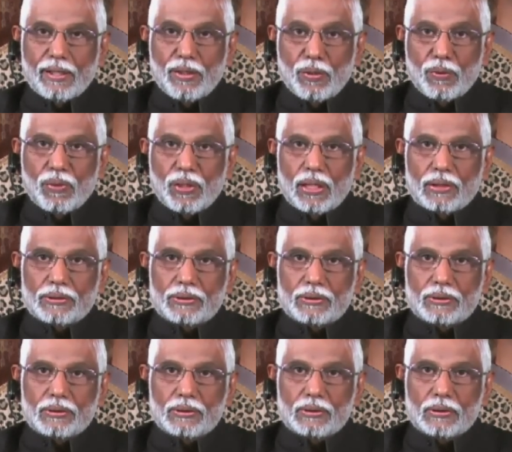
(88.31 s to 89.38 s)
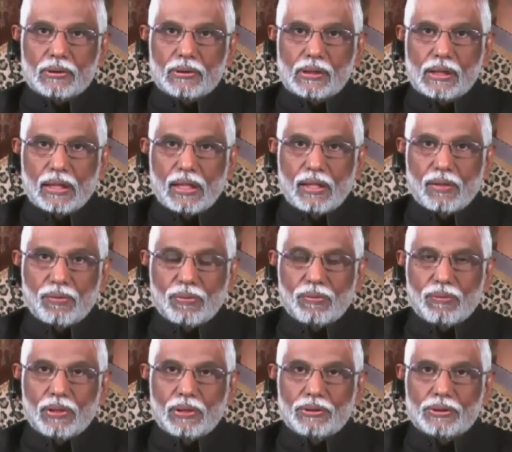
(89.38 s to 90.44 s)
nucleus. It can
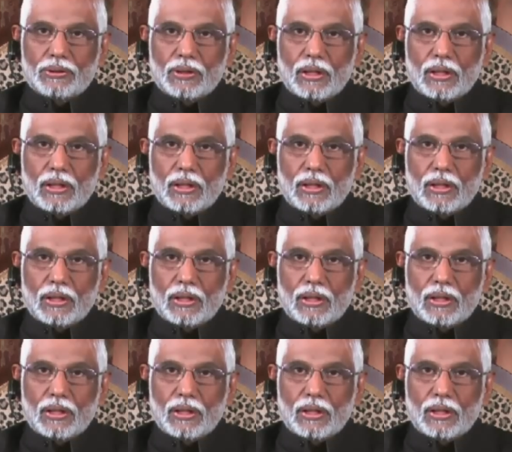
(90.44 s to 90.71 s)
influence